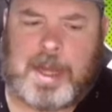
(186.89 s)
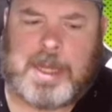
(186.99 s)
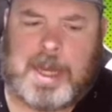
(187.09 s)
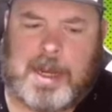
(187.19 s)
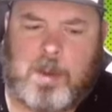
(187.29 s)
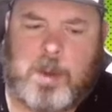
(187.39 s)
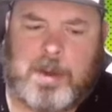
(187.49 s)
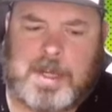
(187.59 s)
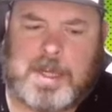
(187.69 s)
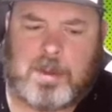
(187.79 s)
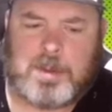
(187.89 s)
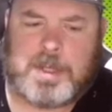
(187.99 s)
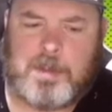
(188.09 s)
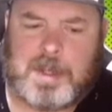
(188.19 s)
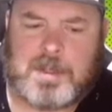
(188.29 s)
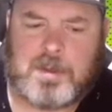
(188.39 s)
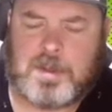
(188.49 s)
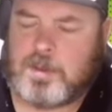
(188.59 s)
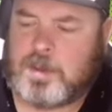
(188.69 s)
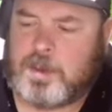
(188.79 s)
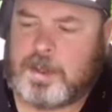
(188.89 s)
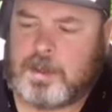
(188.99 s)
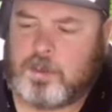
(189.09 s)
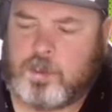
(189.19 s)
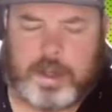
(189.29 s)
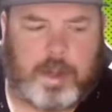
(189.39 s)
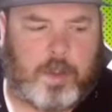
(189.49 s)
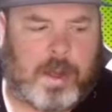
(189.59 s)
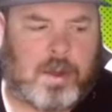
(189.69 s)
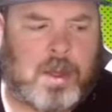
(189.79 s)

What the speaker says: I cannot wait to get those in because those are doing really well.